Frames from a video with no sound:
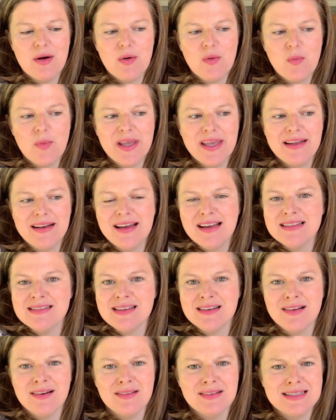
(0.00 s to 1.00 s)
We get asked
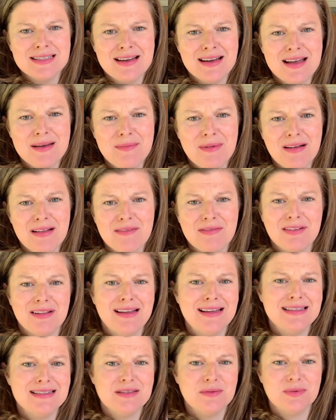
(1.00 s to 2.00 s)
that all the time. I'll have
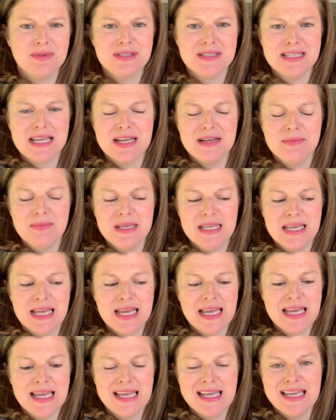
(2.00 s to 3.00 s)
clients that will send me
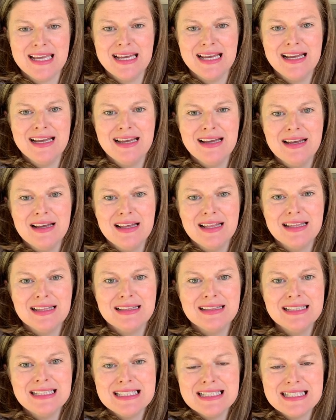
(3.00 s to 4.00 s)
a
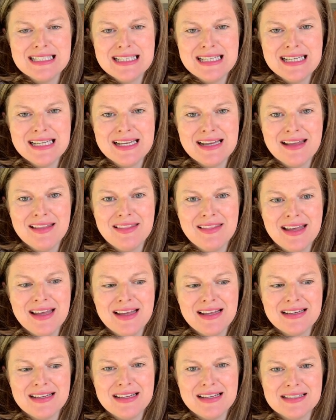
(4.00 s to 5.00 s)
listing
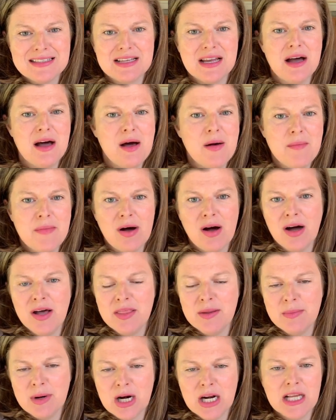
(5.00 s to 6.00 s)
that has come on
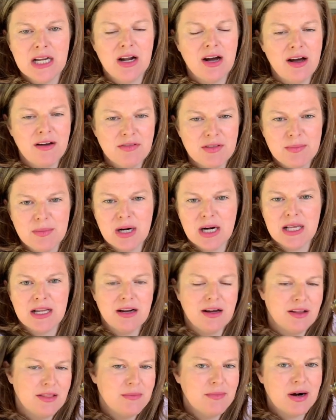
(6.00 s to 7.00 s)
the market, off the market,
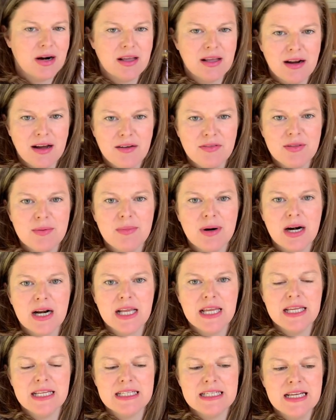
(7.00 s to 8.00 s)
on the market, off the
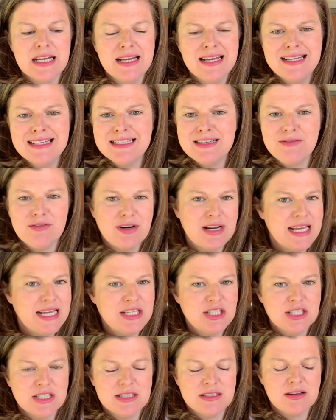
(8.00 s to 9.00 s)
market, different
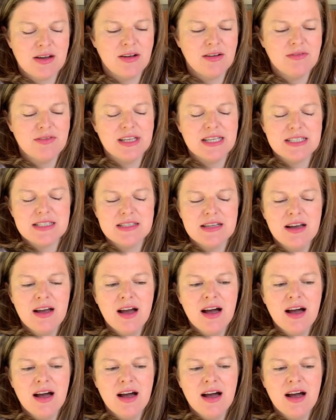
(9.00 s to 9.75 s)
agents, all of this.